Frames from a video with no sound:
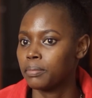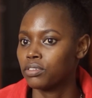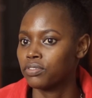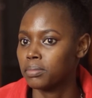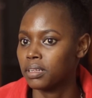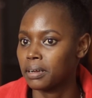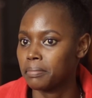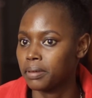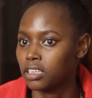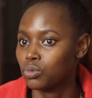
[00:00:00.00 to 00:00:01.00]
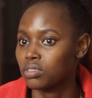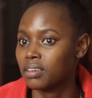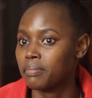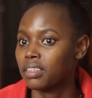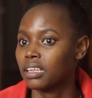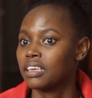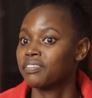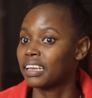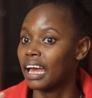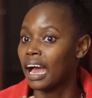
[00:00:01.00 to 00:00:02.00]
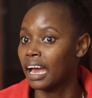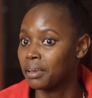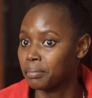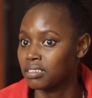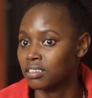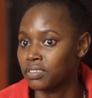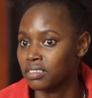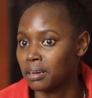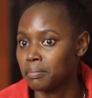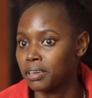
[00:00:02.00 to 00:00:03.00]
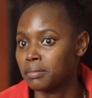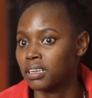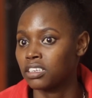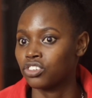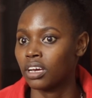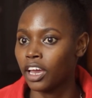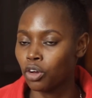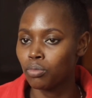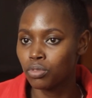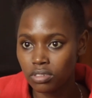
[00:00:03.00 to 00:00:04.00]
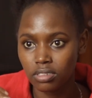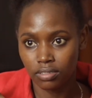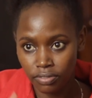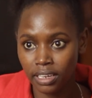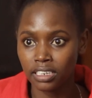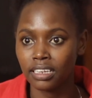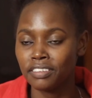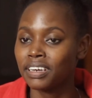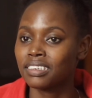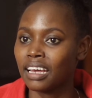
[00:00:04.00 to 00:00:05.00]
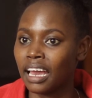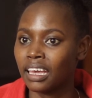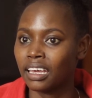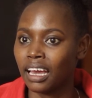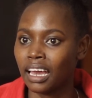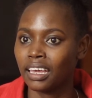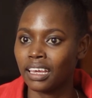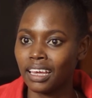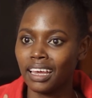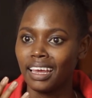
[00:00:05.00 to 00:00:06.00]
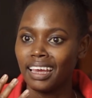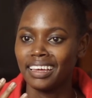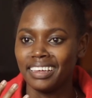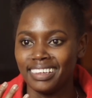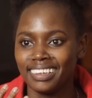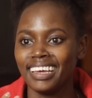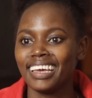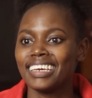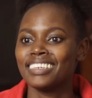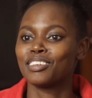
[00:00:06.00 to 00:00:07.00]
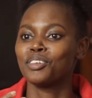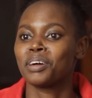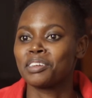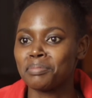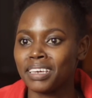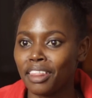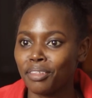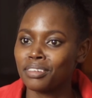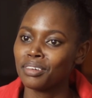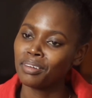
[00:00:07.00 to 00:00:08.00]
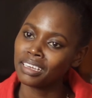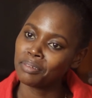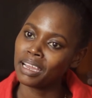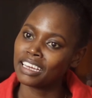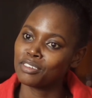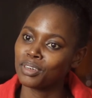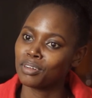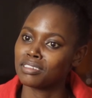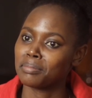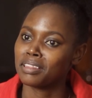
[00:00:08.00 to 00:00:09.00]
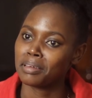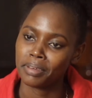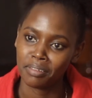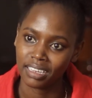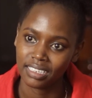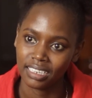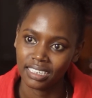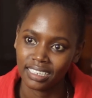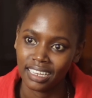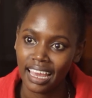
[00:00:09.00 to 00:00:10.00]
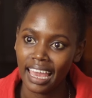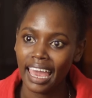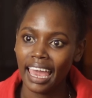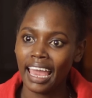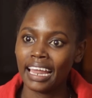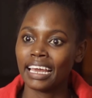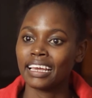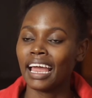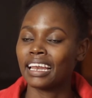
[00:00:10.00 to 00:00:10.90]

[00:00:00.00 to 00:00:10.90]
about female campaigns was something even I myself, as a campaign manager, I almost fell in. In fact, it lured me. I thought, okay, why can't we call Samantha Bewakile? And I